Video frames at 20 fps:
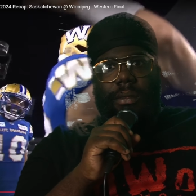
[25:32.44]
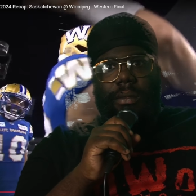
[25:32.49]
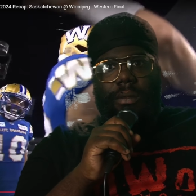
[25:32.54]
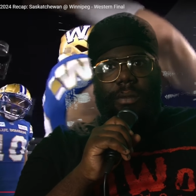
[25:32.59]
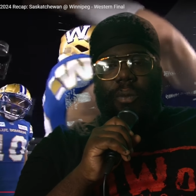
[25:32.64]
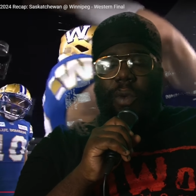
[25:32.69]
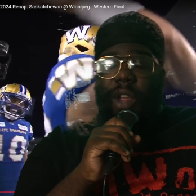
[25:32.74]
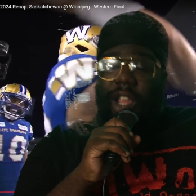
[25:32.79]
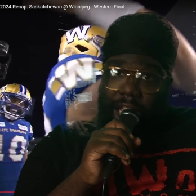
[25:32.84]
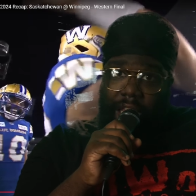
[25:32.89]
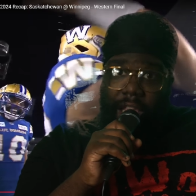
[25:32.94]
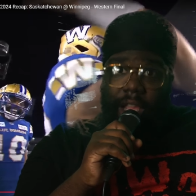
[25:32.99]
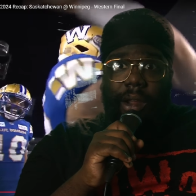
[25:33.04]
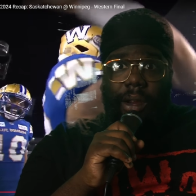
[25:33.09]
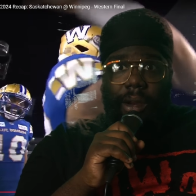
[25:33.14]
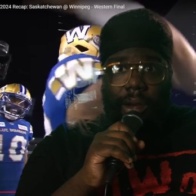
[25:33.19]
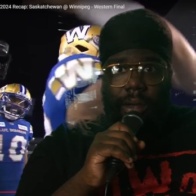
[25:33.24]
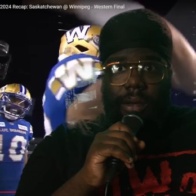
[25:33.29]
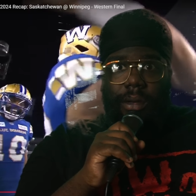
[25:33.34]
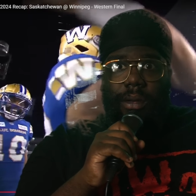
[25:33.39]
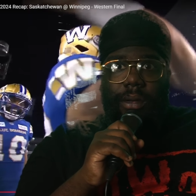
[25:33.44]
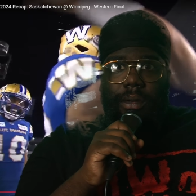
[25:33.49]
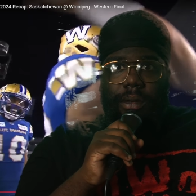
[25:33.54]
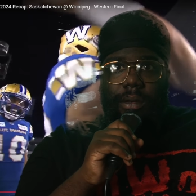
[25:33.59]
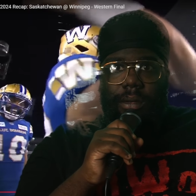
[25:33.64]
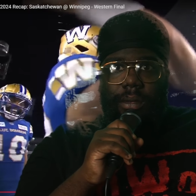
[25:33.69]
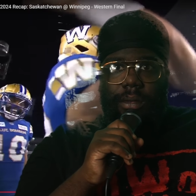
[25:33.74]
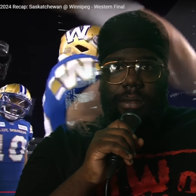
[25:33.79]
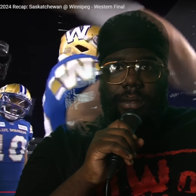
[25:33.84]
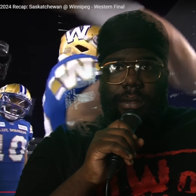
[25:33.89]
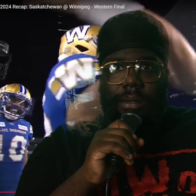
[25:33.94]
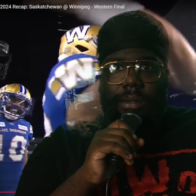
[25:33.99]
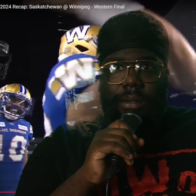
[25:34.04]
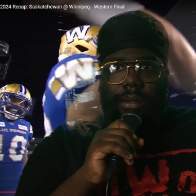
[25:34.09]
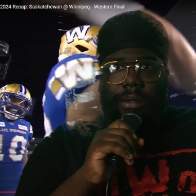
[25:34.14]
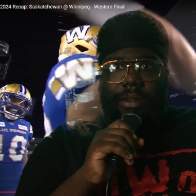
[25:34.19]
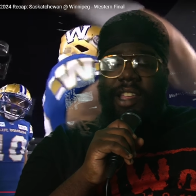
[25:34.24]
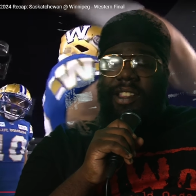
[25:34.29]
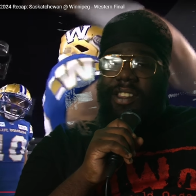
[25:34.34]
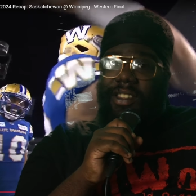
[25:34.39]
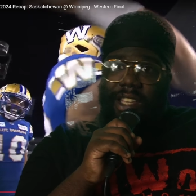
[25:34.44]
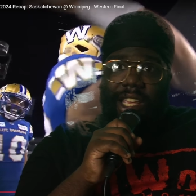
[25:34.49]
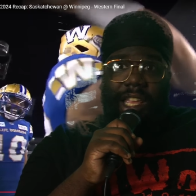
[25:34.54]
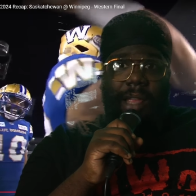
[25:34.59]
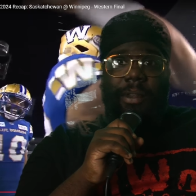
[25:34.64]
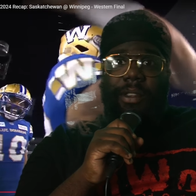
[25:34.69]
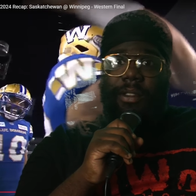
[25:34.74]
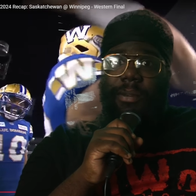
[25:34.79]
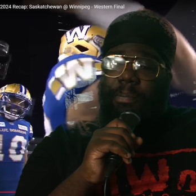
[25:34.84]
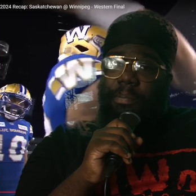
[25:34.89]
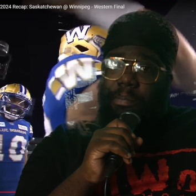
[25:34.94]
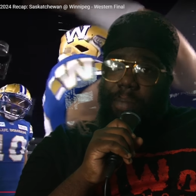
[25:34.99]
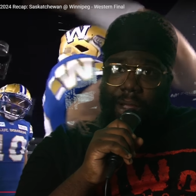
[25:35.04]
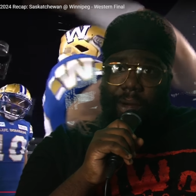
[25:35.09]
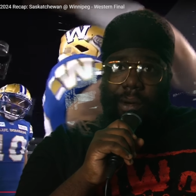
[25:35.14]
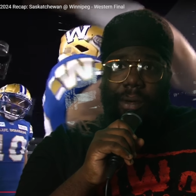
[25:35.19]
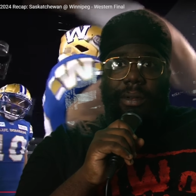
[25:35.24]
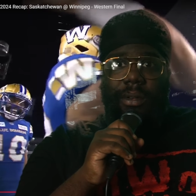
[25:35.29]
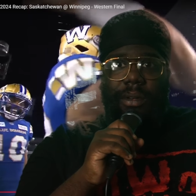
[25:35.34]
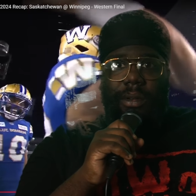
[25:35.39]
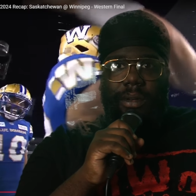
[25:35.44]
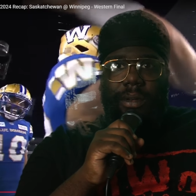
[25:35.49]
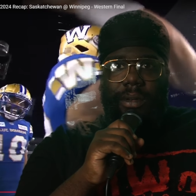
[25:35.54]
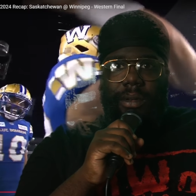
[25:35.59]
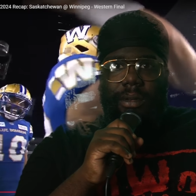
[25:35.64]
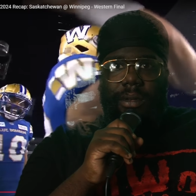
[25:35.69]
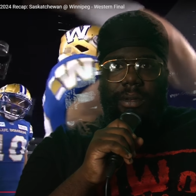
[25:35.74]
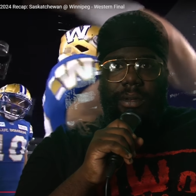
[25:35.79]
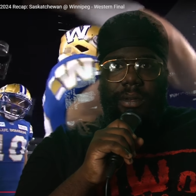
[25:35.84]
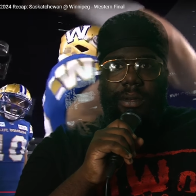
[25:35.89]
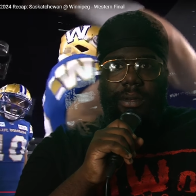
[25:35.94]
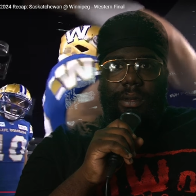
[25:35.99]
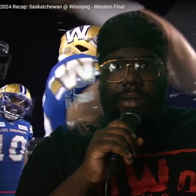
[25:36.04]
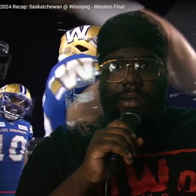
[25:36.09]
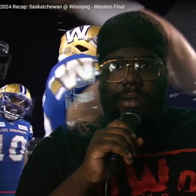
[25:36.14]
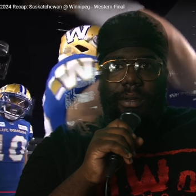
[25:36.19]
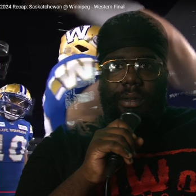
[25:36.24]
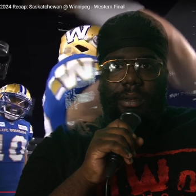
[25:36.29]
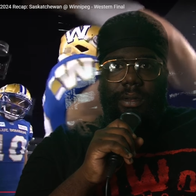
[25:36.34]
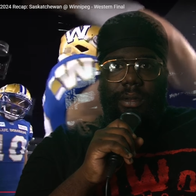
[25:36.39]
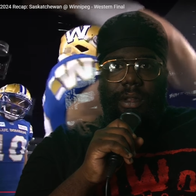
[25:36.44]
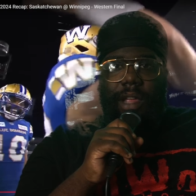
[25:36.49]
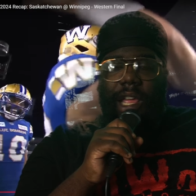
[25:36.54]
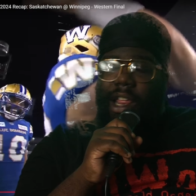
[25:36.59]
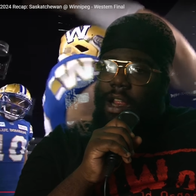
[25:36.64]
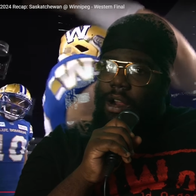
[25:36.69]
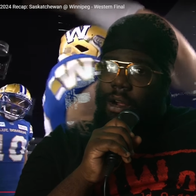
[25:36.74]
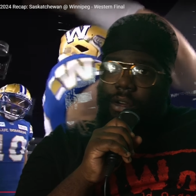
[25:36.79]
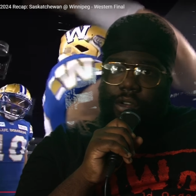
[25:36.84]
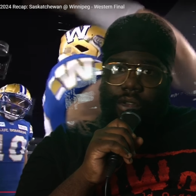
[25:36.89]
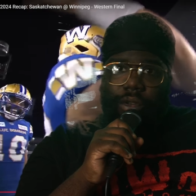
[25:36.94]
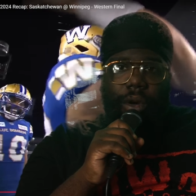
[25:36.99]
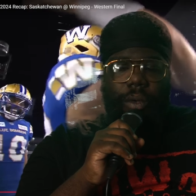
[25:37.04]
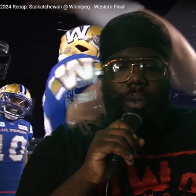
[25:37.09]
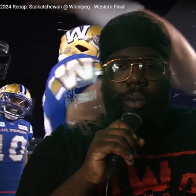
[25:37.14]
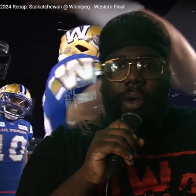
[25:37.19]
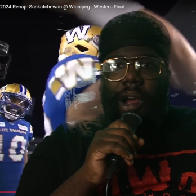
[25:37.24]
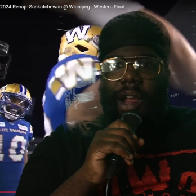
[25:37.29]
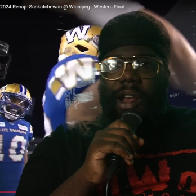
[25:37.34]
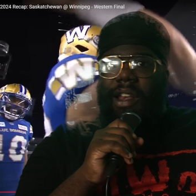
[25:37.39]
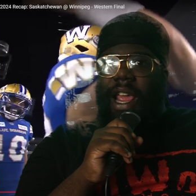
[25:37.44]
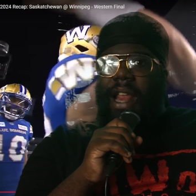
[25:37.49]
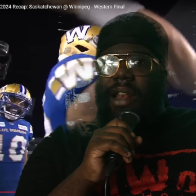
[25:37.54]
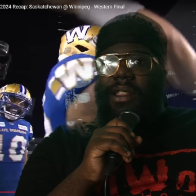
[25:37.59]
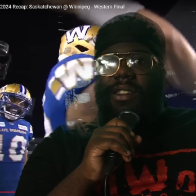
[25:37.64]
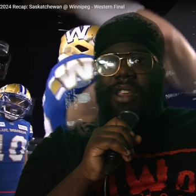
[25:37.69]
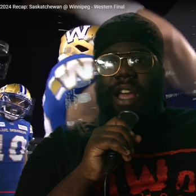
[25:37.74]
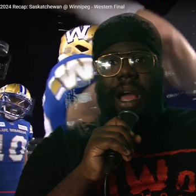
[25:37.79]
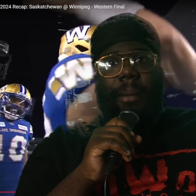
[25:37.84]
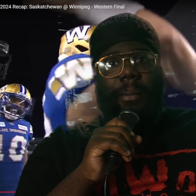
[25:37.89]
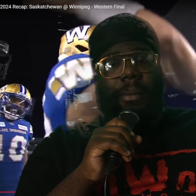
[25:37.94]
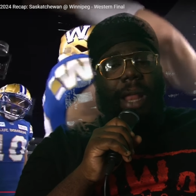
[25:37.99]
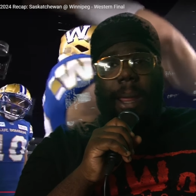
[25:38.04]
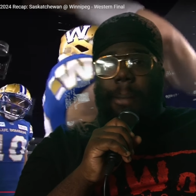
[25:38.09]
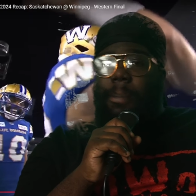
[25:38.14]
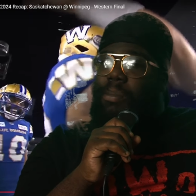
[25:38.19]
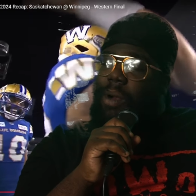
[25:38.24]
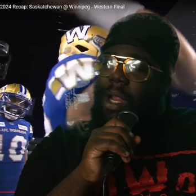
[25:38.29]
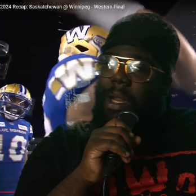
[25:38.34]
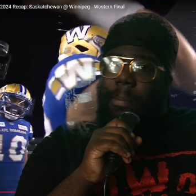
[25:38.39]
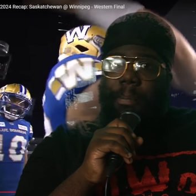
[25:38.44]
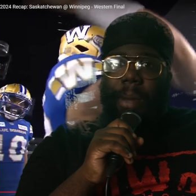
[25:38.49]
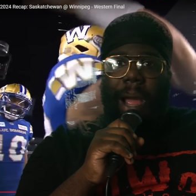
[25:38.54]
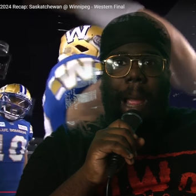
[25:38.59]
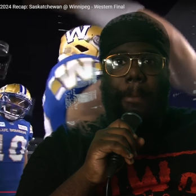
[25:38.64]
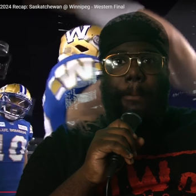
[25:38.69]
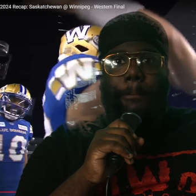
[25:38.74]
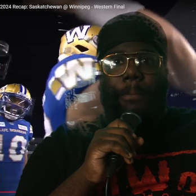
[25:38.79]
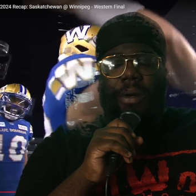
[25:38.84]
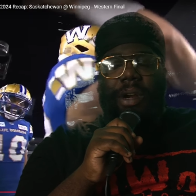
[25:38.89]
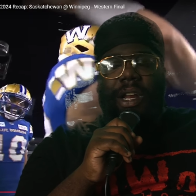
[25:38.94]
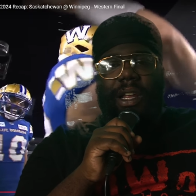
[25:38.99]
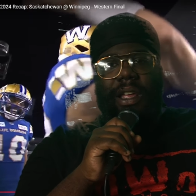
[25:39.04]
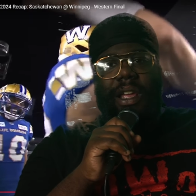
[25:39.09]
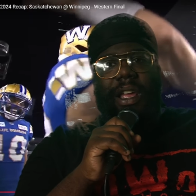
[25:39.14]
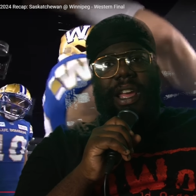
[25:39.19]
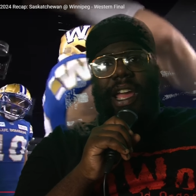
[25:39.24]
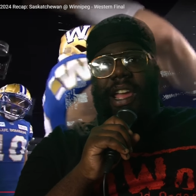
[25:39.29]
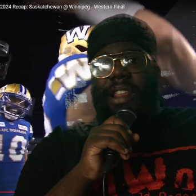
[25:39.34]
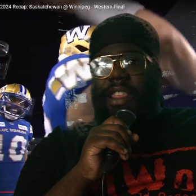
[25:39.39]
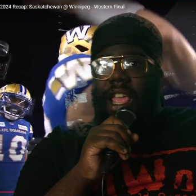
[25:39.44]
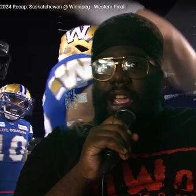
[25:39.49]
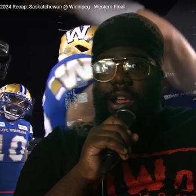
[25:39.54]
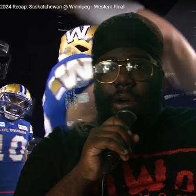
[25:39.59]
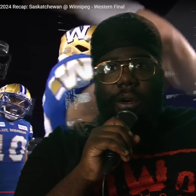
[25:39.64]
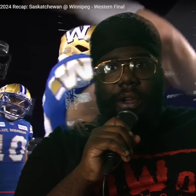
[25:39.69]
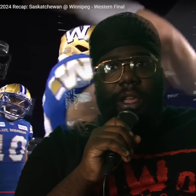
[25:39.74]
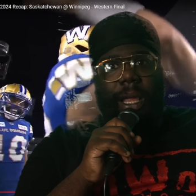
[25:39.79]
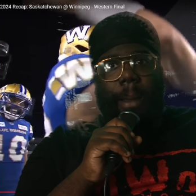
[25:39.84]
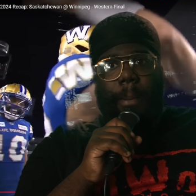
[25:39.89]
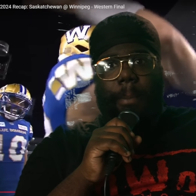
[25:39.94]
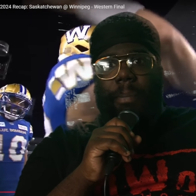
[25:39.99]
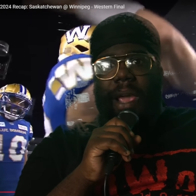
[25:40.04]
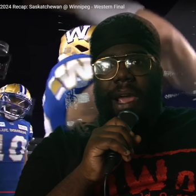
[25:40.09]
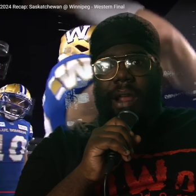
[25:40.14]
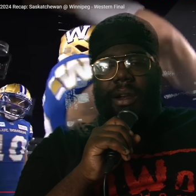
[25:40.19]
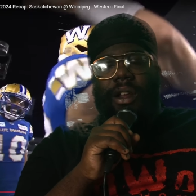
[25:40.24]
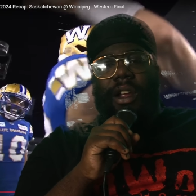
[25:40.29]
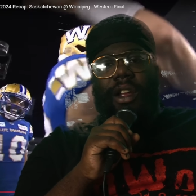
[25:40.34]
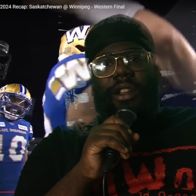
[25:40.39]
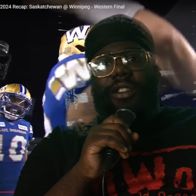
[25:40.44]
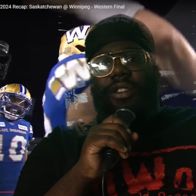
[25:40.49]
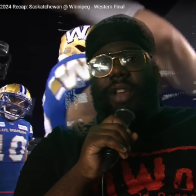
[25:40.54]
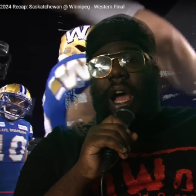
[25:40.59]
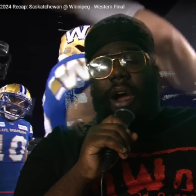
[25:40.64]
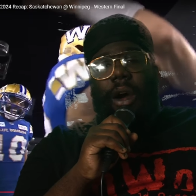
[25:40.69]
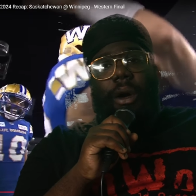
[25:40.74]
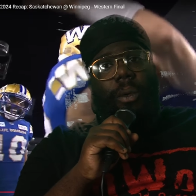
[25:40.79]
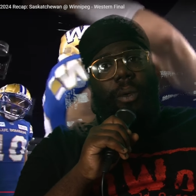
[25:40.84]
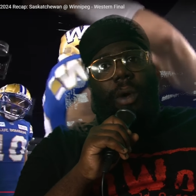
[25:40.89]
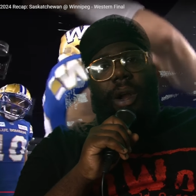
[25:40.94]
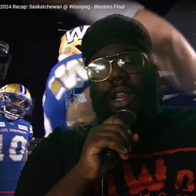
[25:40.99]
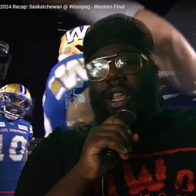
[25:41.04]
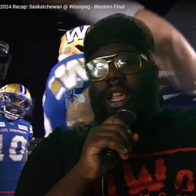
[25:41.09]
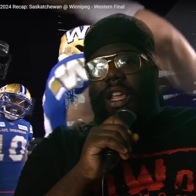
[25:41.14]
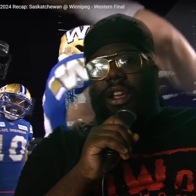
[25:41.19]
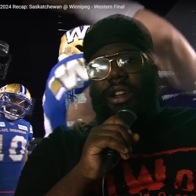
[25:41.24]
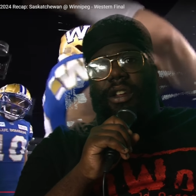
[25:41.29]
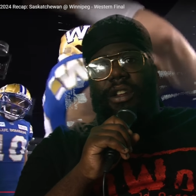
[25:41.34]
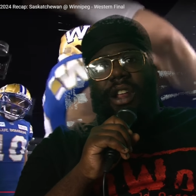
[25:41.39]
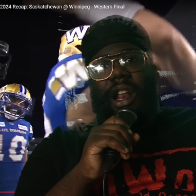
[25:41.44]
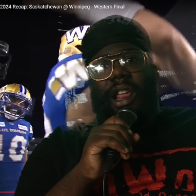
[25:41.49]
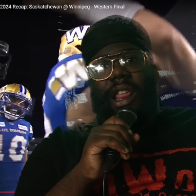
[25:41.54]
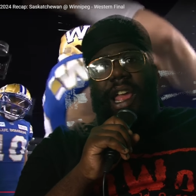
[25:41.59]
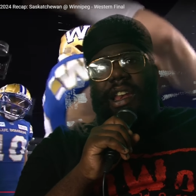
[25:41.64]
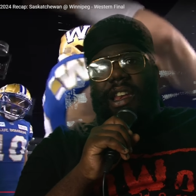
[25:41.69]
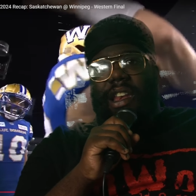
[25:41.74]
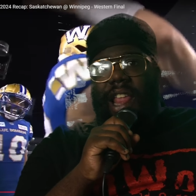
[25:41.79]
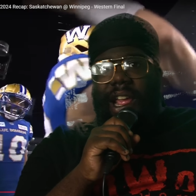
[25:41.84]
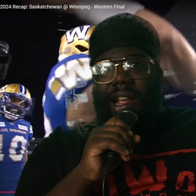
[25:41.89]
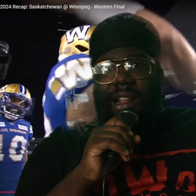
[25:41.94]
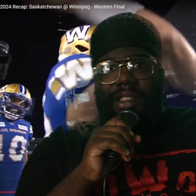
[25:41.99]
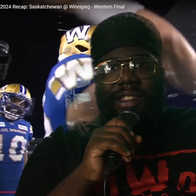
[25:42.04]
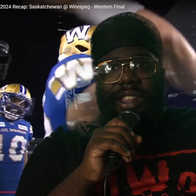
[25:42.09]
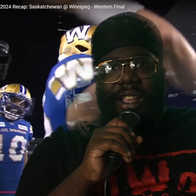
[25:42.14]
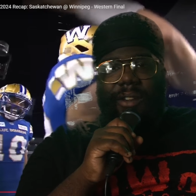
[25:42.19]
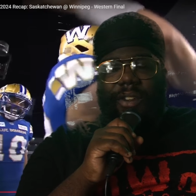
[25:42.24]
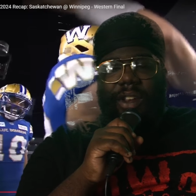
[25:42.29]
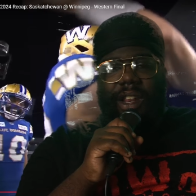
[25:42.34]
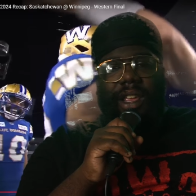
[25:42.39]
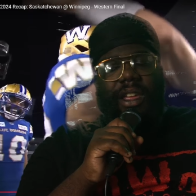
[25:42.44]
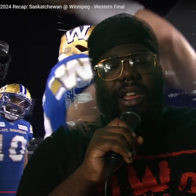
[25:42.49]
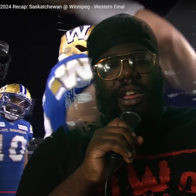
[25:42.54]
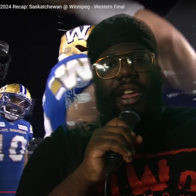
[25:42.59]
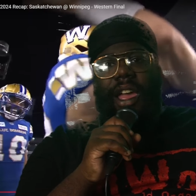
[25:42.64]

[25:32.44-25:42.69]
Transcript: This team is built. And they're going to do it one day at a time, lay brick by brick, and they're going to get better. So I don't want to hear none of that negativity.